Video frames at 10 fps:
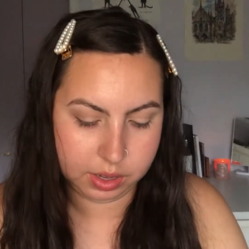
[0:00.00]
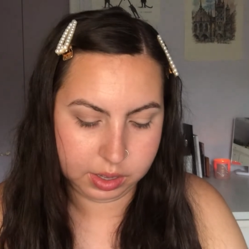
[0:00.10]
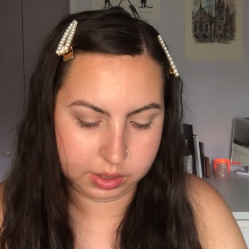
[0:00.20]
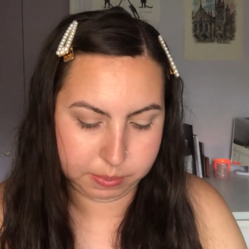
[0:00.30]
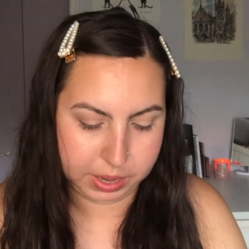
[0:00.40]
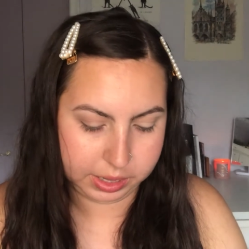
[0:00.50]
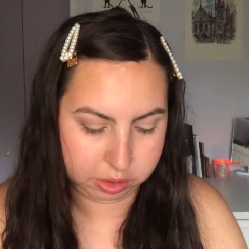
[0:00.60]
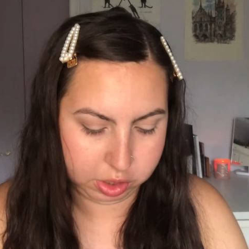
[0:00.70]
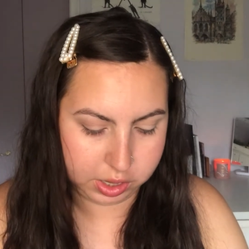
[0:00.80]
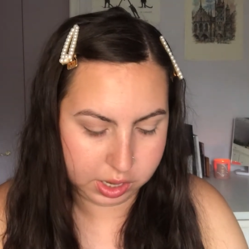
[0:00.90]
It's
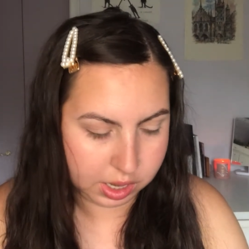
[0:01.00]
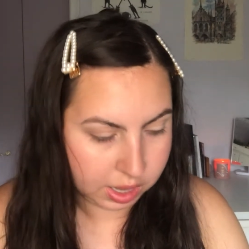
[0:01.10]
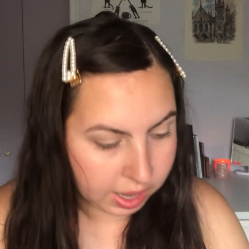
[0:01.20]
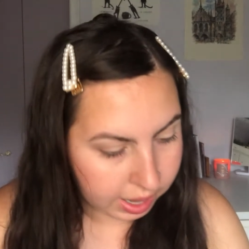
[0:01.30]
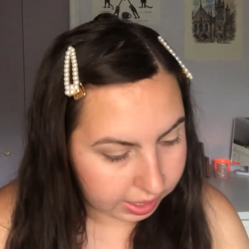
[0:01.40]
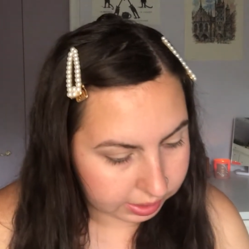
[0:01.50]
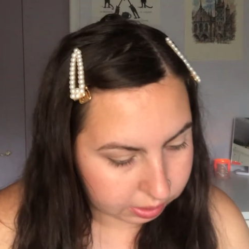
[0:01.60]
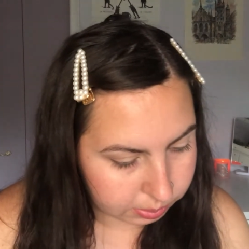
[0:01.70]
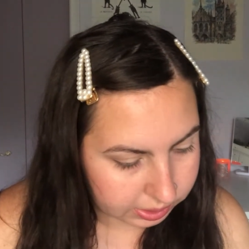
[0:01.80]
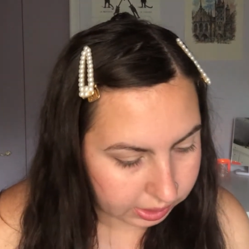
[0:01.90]
packaging, and
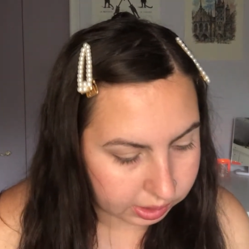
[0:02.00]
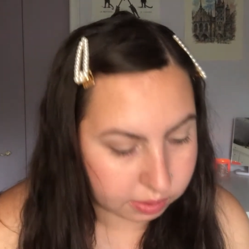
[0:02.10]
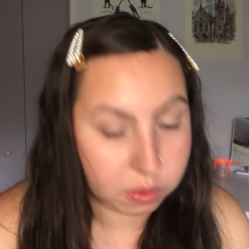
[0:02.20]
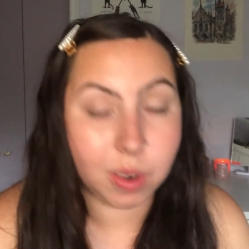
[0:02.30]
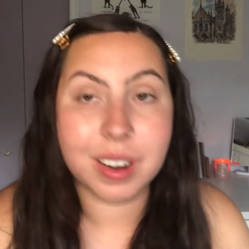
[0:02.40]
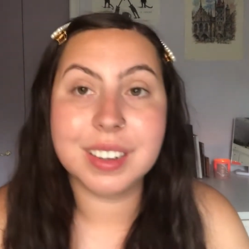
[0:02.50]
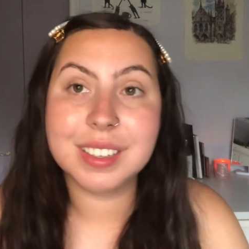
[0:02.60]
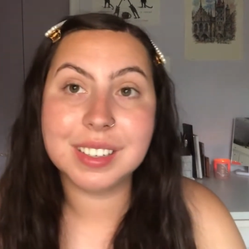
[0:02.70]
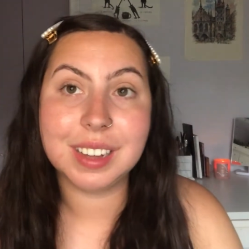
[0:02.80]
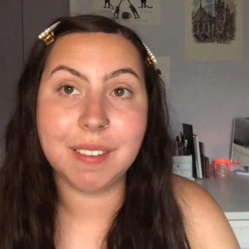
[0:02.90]
this retails for
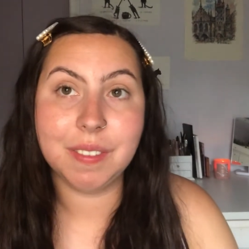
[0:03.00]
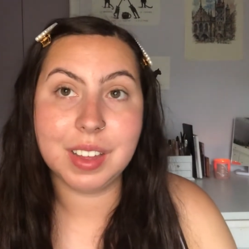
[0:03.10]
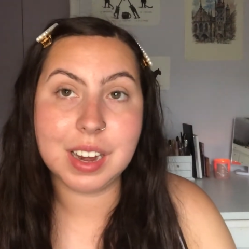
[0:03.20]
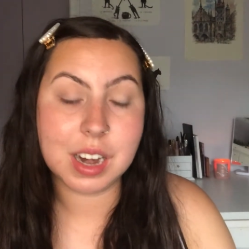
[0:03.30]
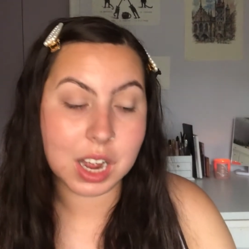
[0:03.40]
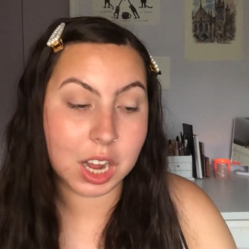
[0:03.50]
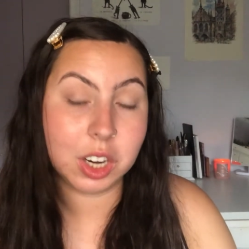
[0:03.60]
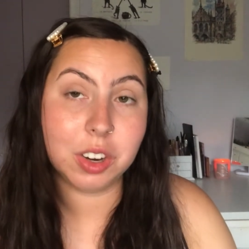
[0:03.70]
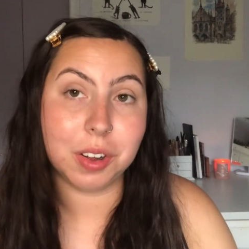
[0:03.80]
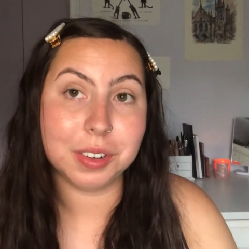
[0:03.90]

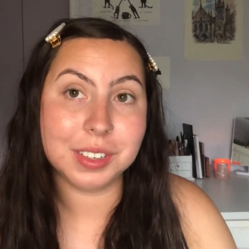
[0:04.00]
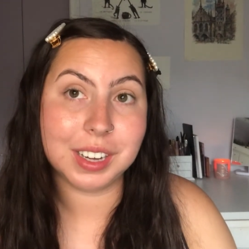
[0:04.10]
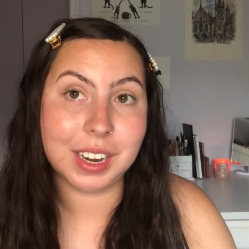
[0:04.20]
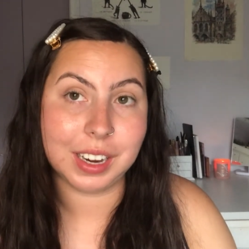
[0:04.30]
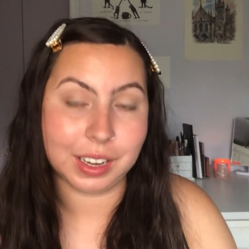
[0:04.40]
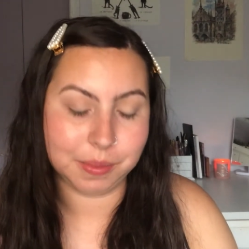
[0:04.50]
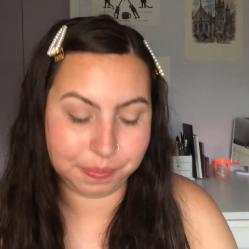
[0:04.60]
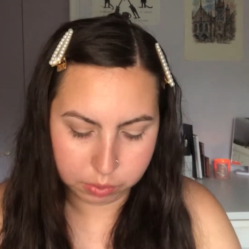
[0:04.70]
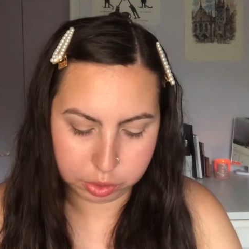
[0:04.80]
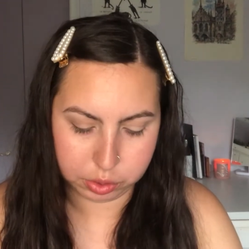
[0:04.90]
$7 Canadian,
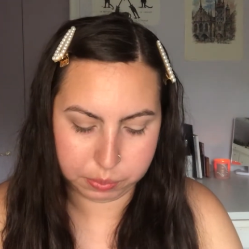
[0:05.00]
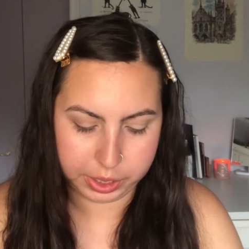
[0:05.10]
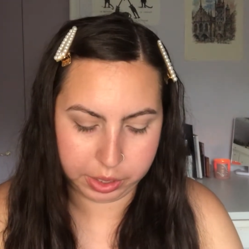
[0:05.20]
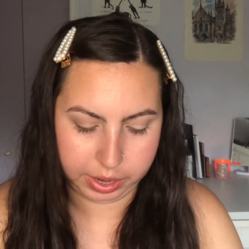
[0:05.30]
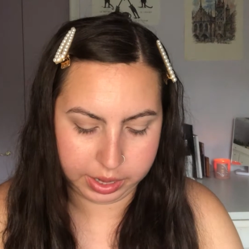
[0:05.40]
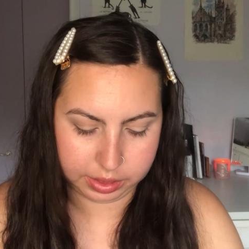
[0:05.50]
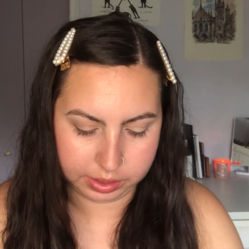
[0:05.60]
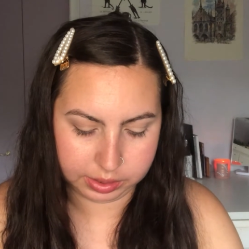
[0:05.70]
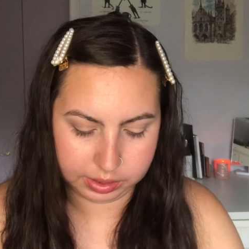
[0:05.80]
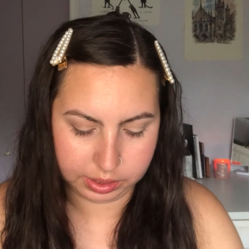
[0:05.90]
which is pretty great.
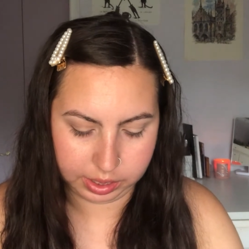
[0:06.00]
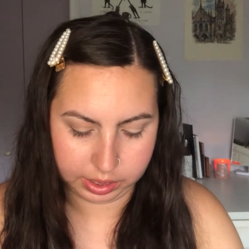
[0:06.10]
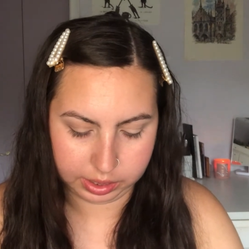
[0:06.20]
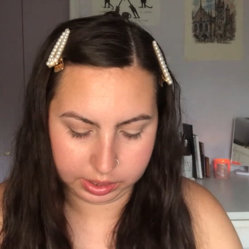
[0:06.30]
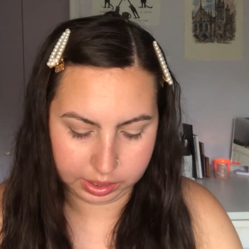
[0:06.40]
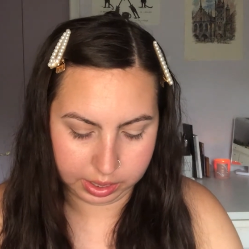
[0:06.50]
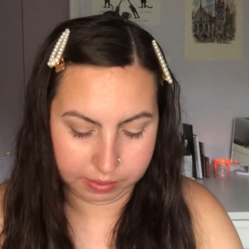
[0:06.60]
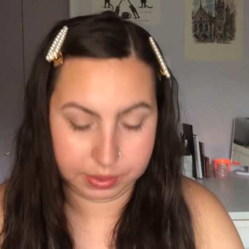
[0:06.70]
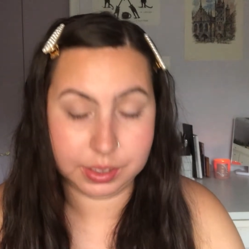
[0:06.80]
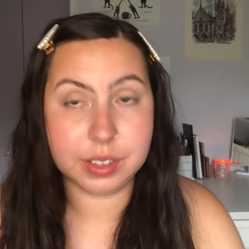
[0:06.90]
This is like,
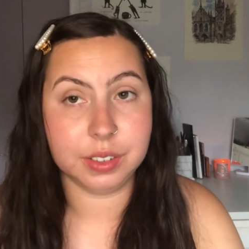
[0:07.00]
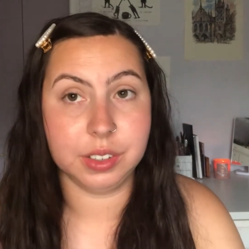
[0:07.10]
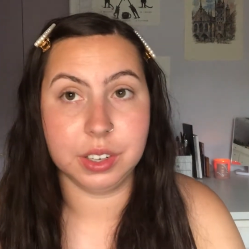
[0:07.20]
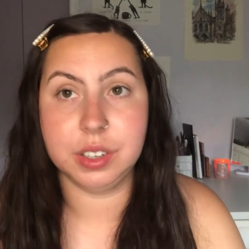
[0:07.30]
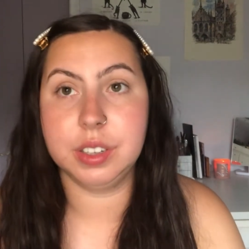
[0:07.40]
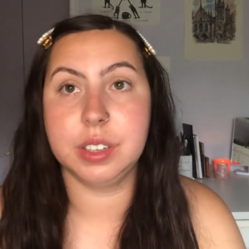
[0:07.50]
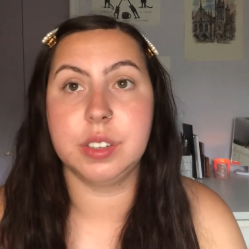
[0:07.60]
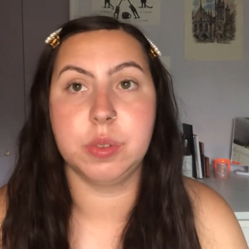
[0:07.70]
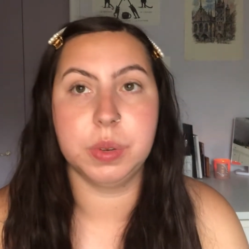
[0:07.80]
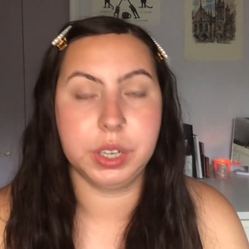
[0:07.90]
if this is good, this
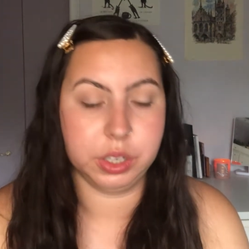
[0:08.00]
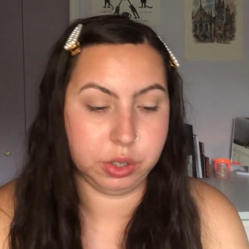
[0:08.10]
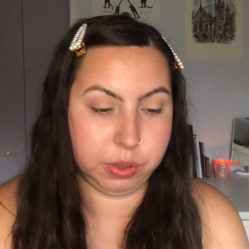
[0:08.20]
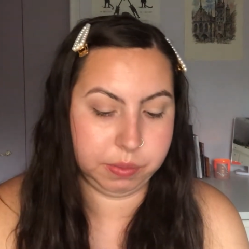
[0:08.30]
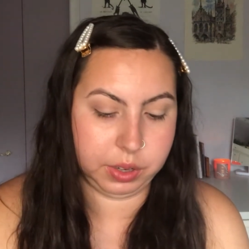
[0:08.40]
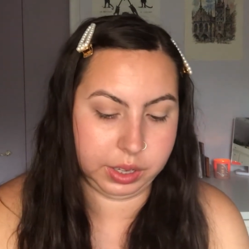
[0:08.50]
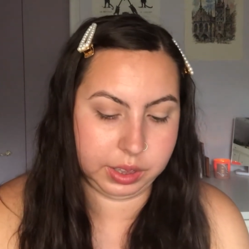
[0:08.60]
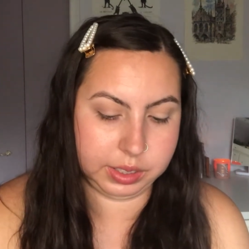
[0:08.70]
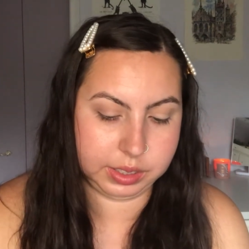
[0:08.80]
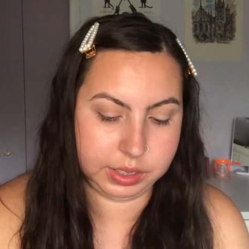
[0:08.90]
is really good dupe for like
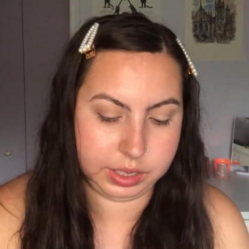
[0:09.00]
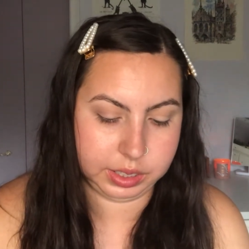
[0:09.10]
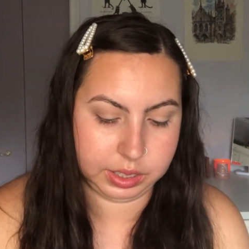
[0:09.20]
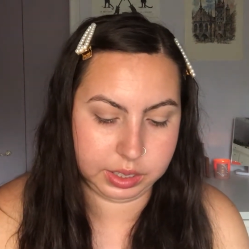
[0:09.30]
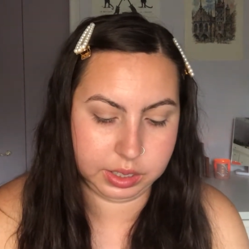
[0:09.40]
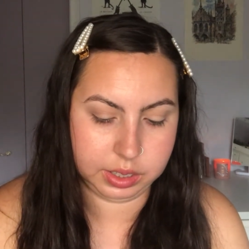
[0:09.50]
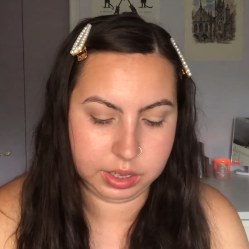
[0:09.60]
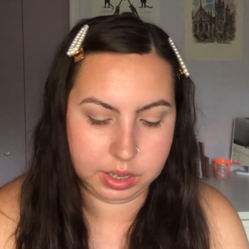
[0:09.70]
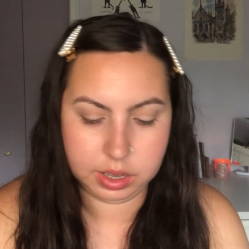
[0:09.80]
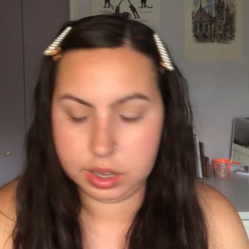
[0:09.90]
the Stila
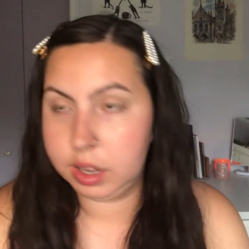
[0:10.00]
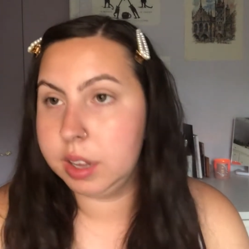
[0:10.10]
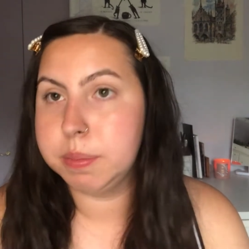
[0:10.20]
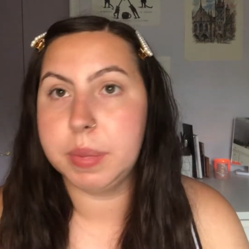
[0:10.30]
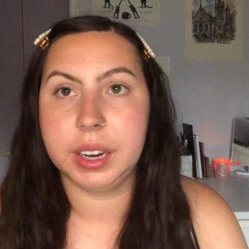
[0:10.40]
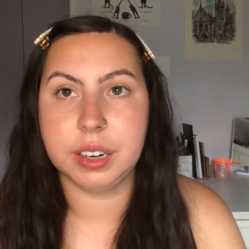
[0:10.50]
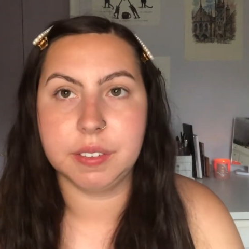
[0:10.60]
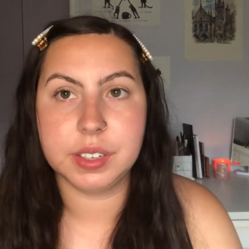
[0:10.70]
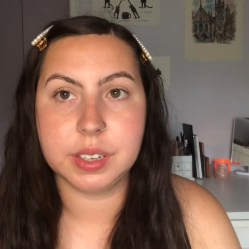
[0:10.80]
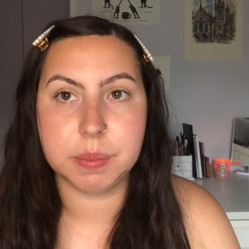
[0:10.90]

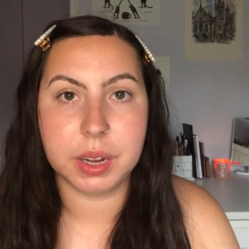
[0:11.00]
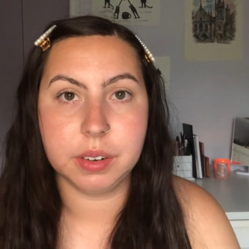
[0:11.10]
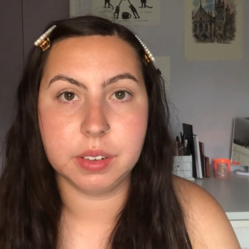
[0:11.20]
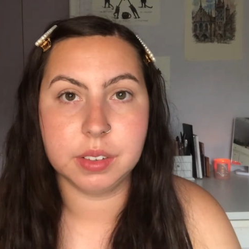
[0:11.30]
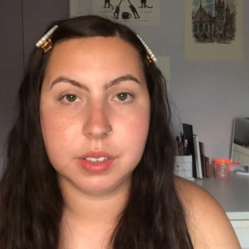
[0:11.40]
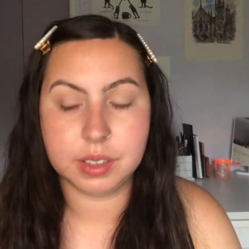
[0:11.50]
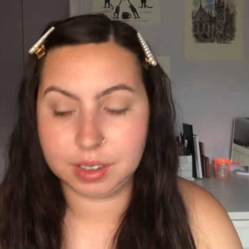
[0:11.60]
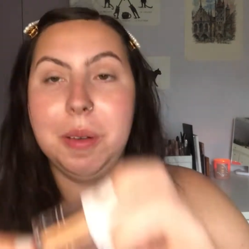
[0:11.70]
Magnificent Metals.